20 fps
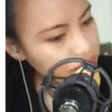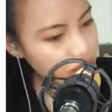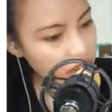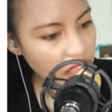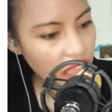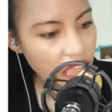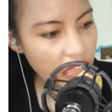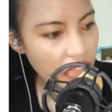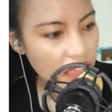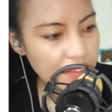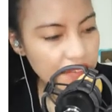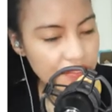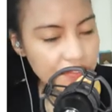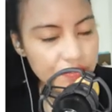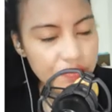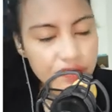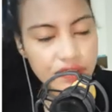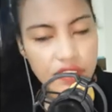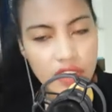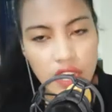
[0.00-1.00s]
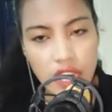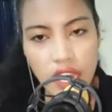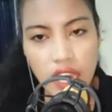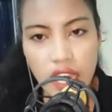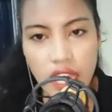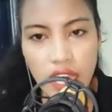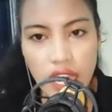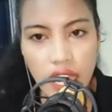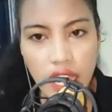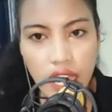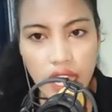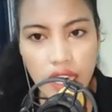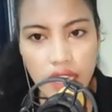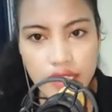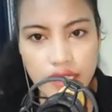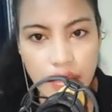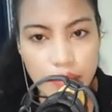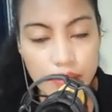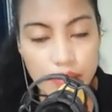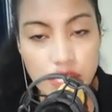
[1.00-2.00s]
have
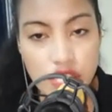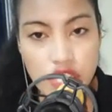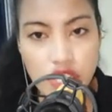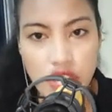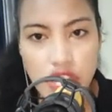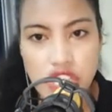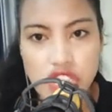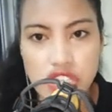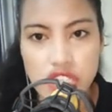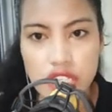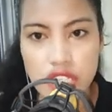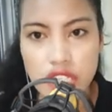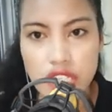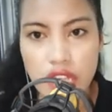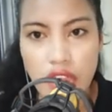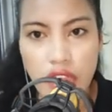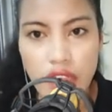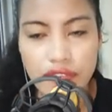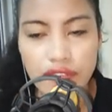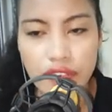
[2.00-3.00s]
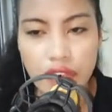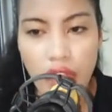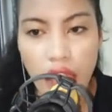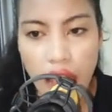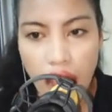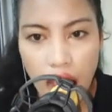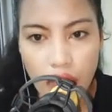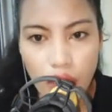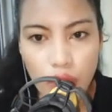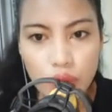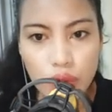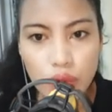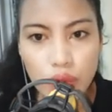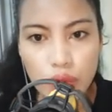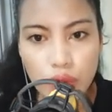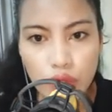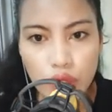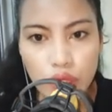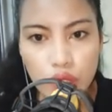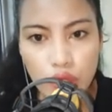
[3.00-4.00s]
a demonstration of
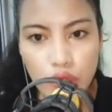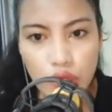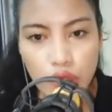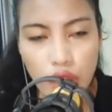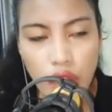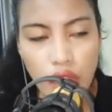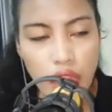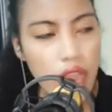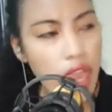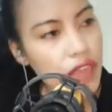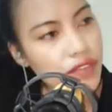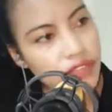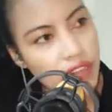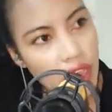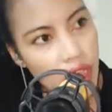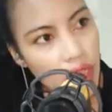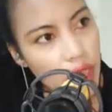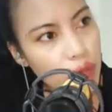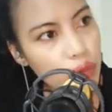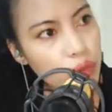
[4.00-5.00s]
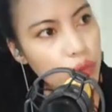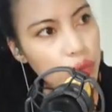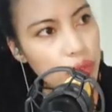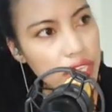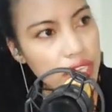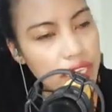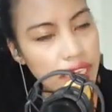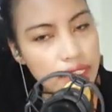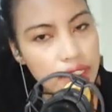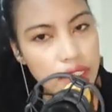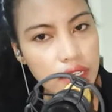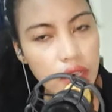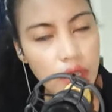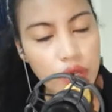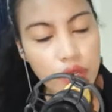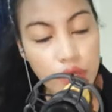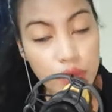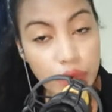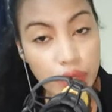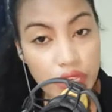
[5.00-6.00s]
how we can,
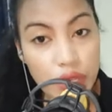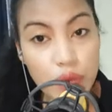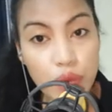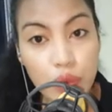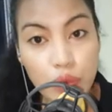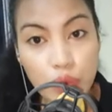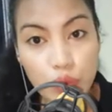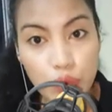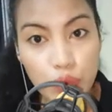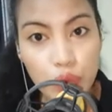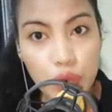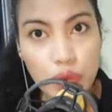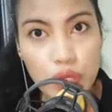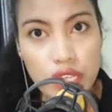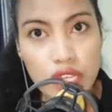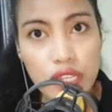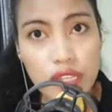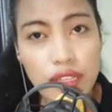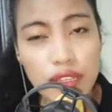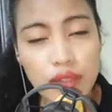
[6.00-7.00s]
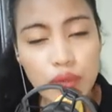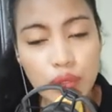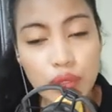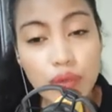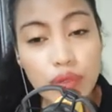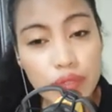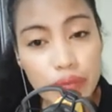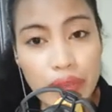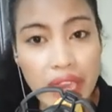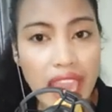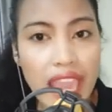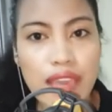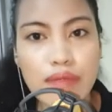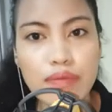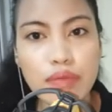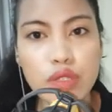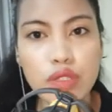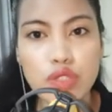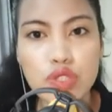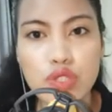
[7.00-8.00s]
or we will be
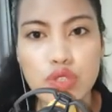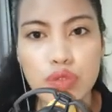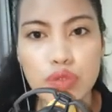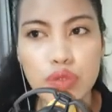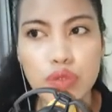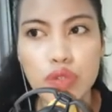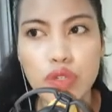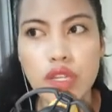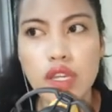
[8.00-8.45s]
able to